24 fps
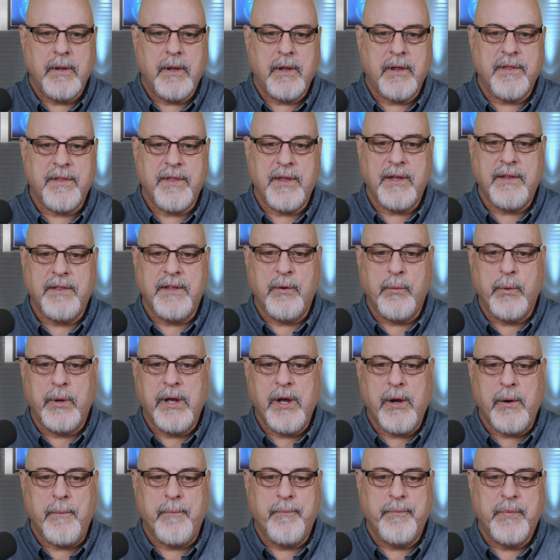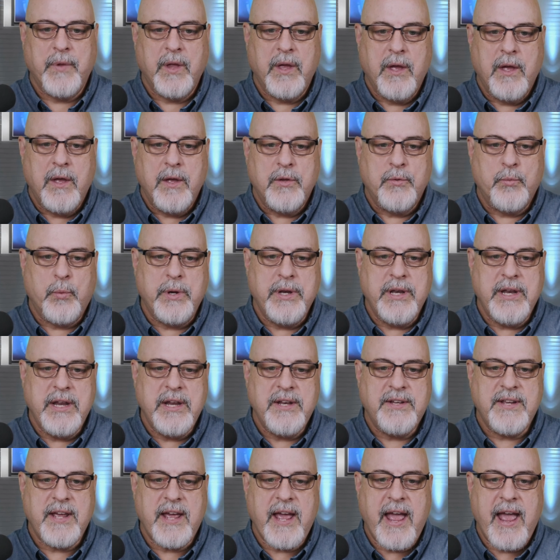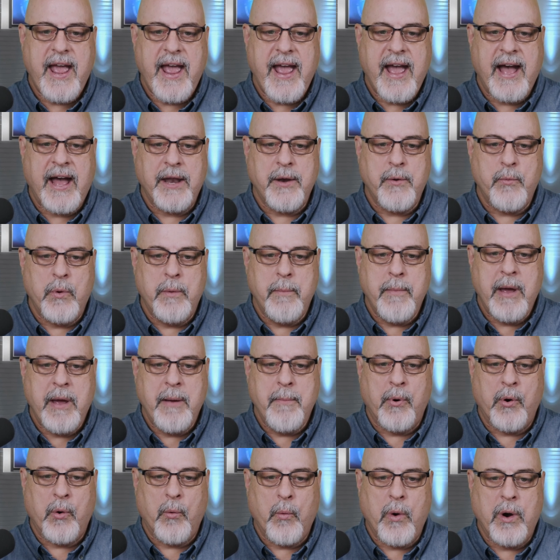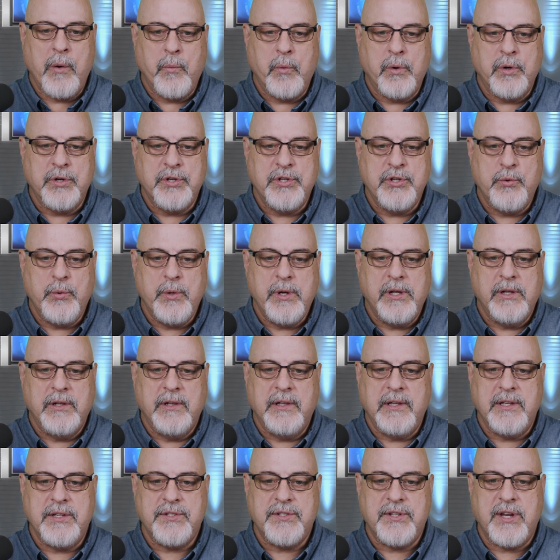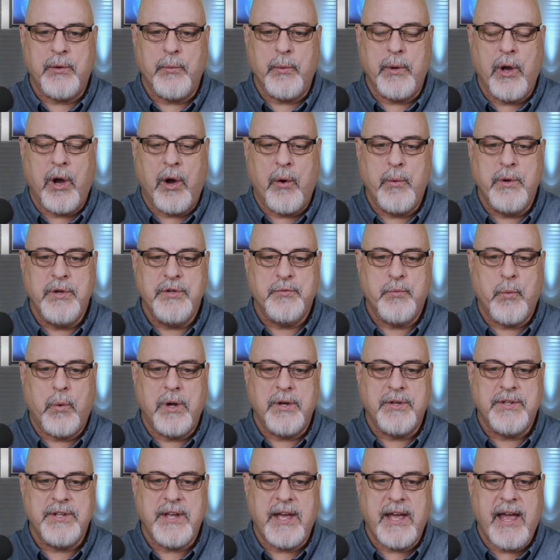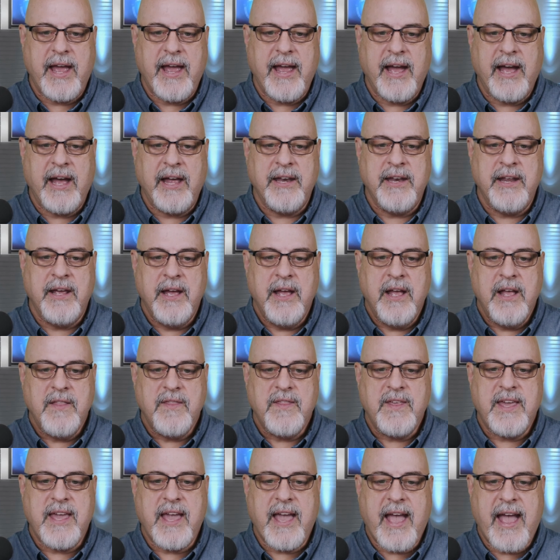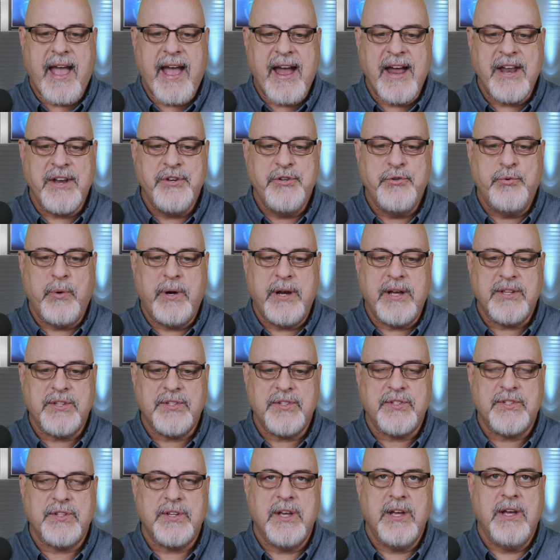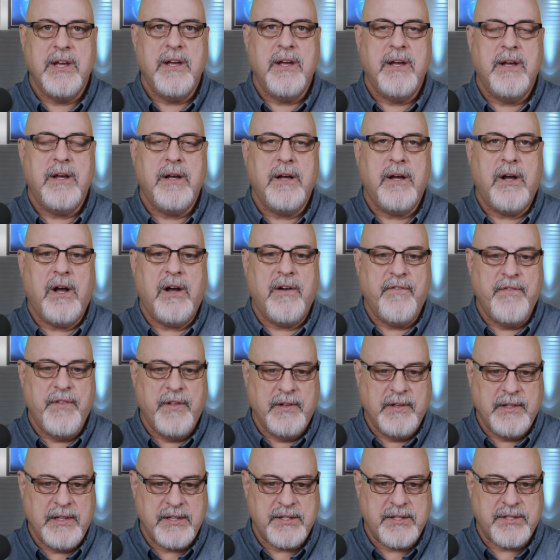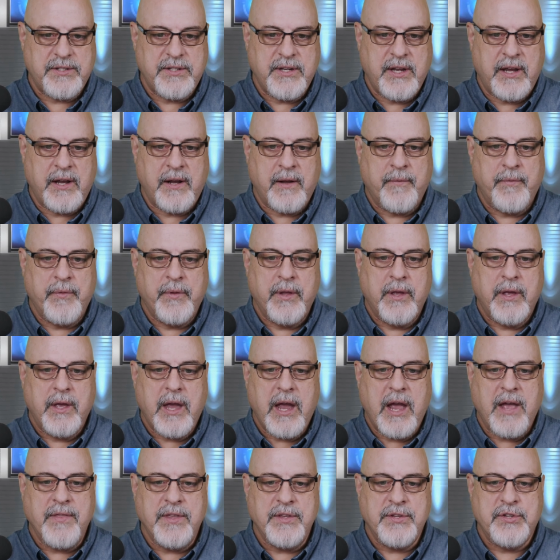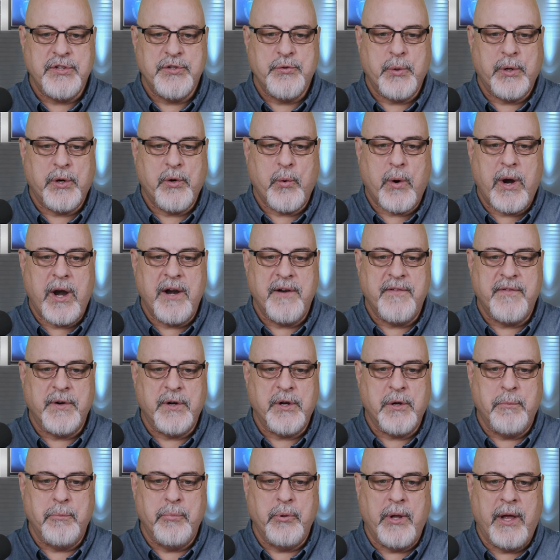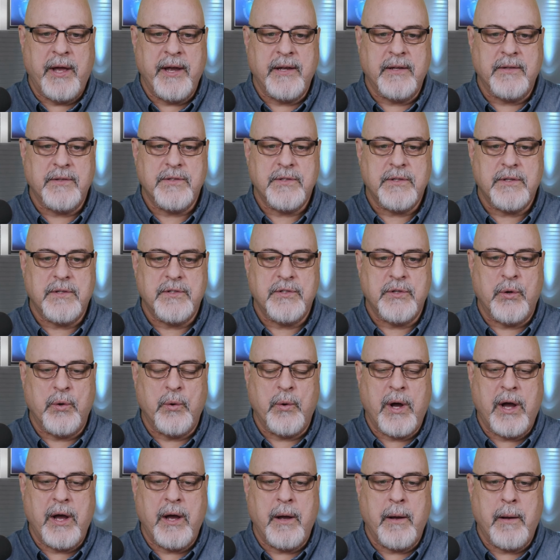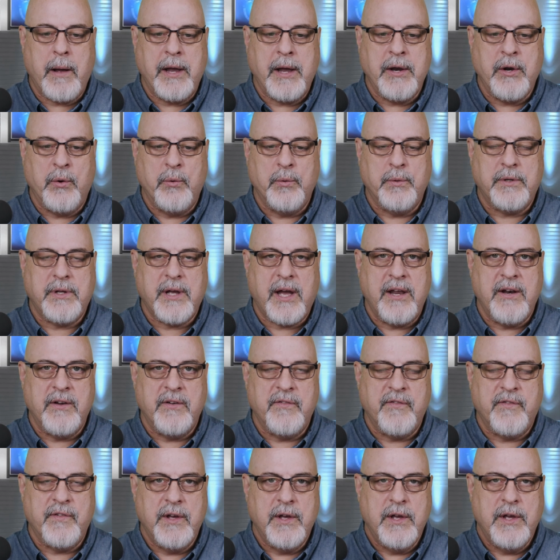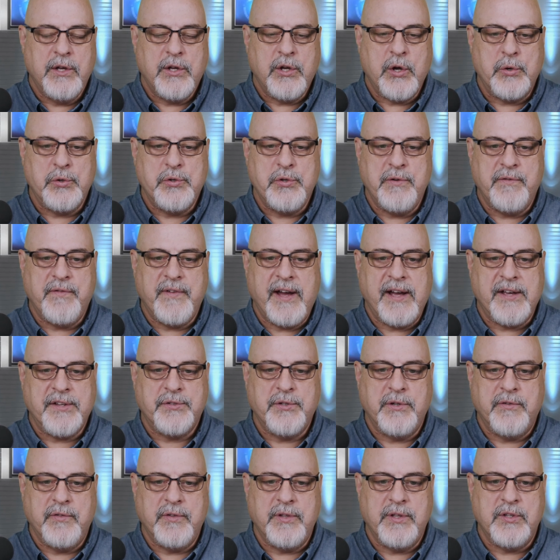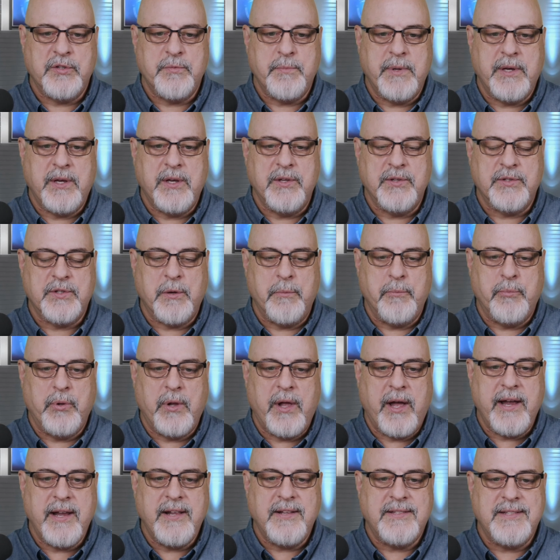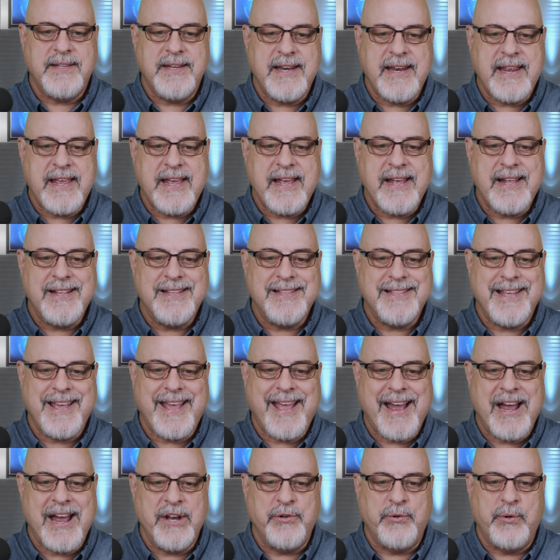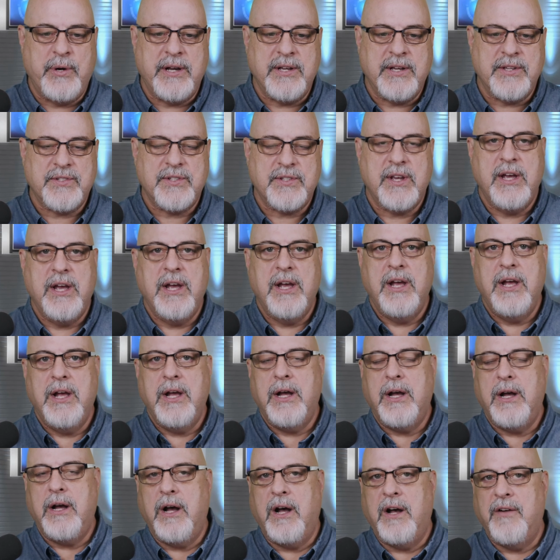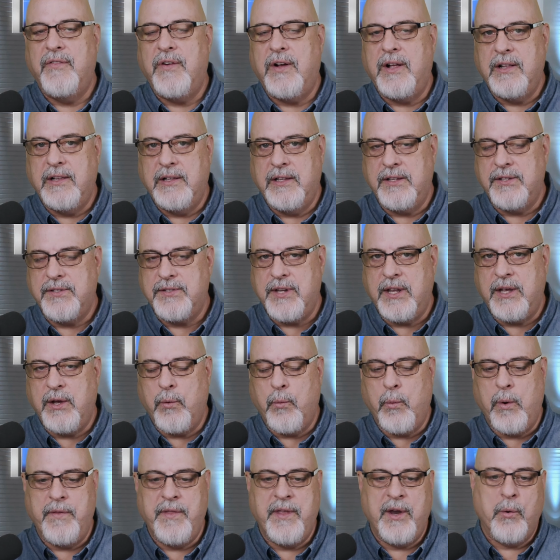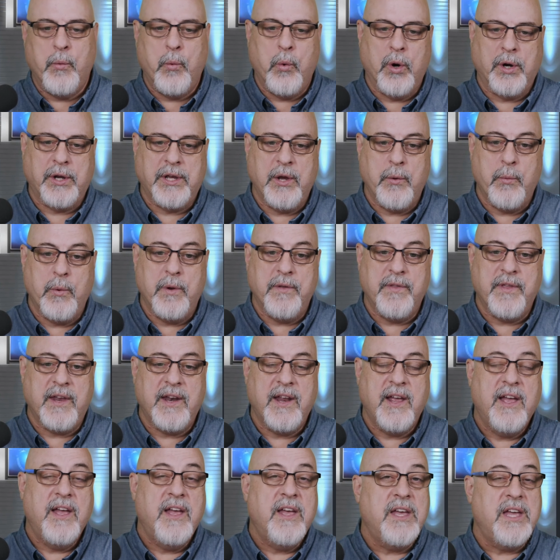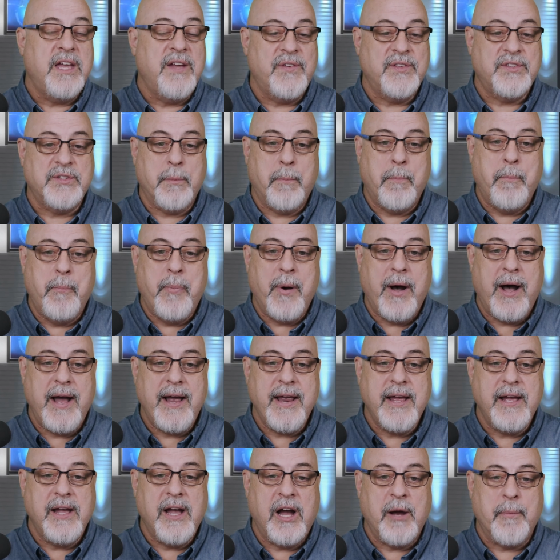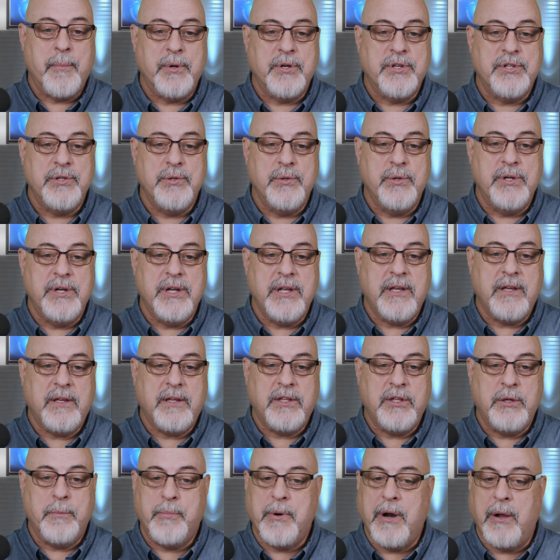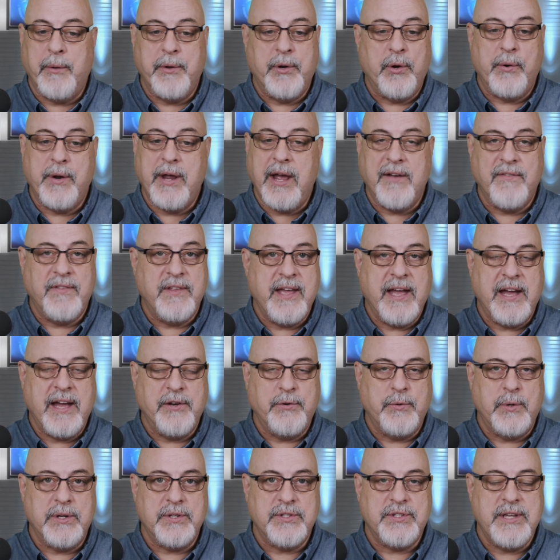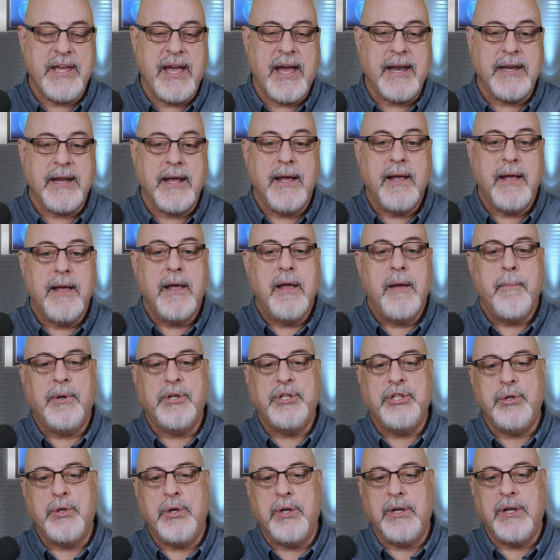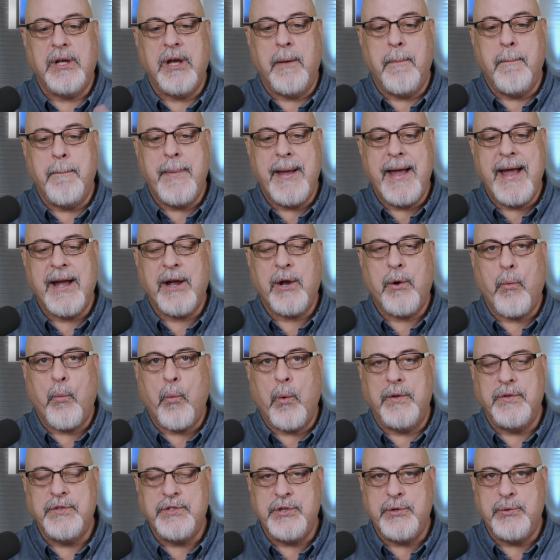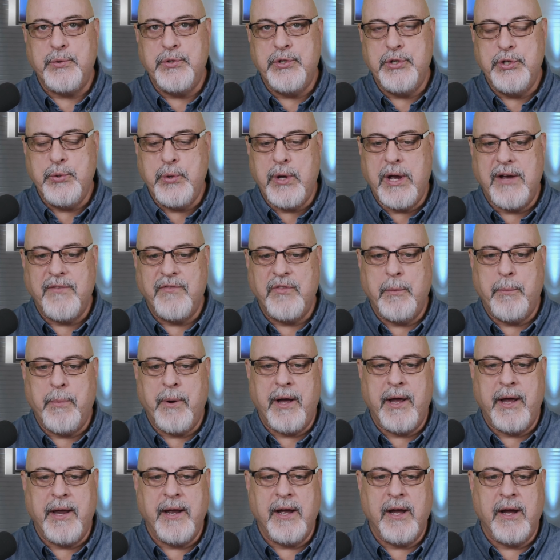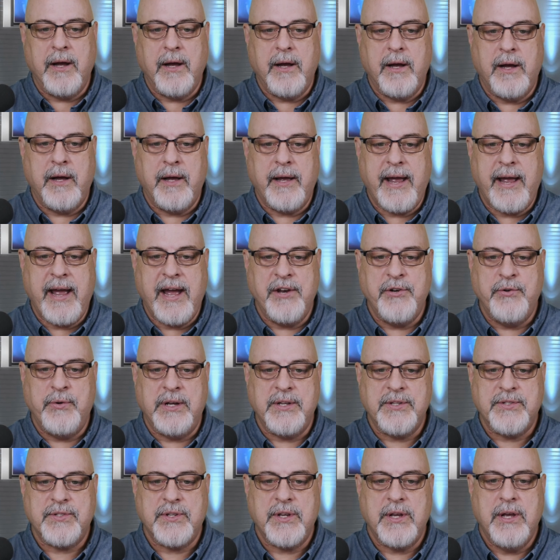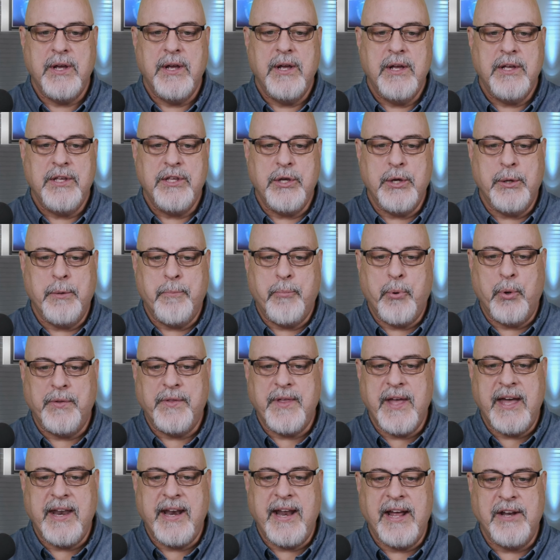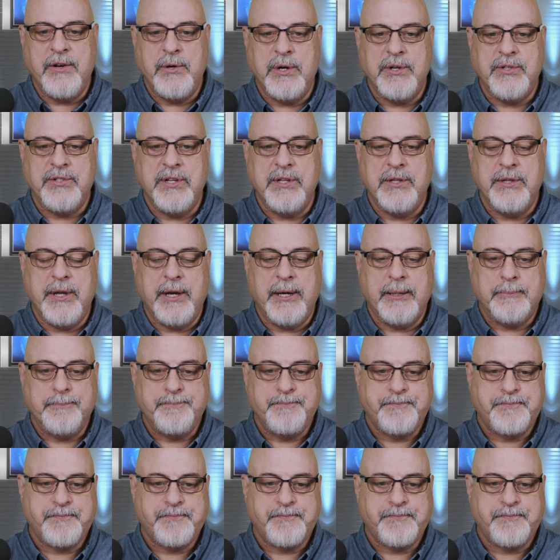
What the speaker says: I think there we go. We need to add. Remember, when we're doing a listing, we always want to add the address of the listing. And this is required for compliance. So I don't kind of go too fast over this because compliance needs the address of a listing when they're working with it. If it's a buying opportunity, you probably don't have the address yet, but you can come back once you do have the buying address. You can put that address in there.